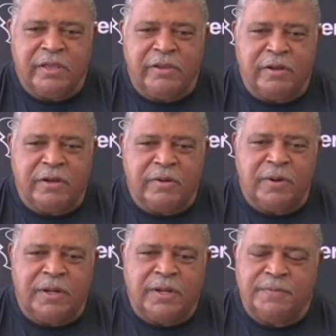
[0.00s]
You know,
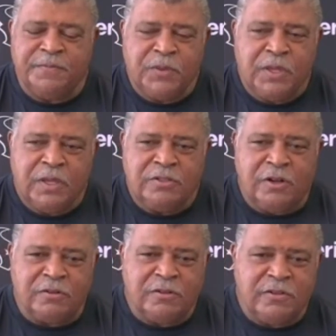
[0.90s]
uh,
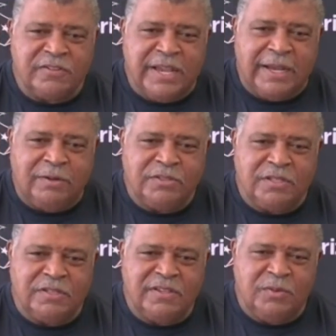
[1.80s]
talk to the scouts
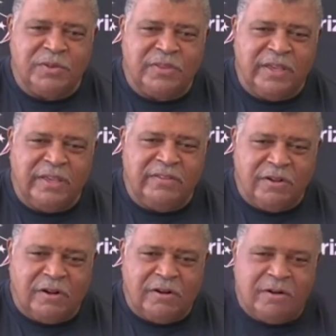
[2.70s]
and see what they
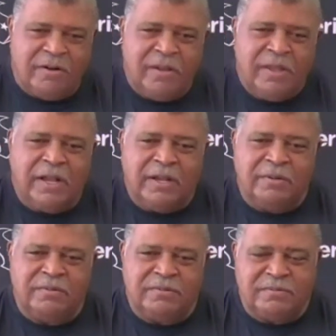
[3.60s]
saw.
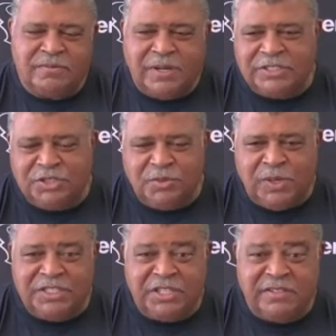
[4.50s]
Uh, watch
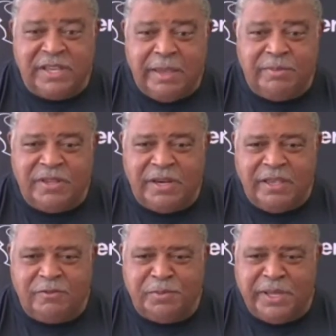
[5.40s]
watch his games that
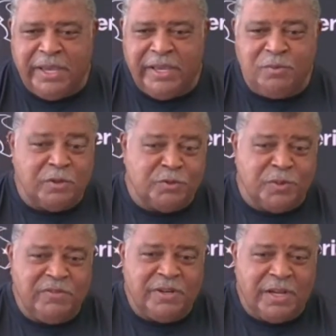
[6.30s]
he's played, which
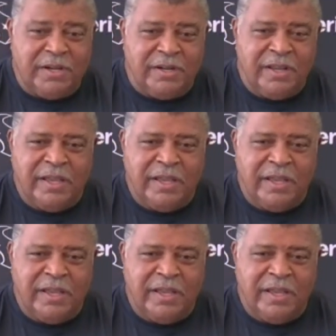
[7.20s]
we've done,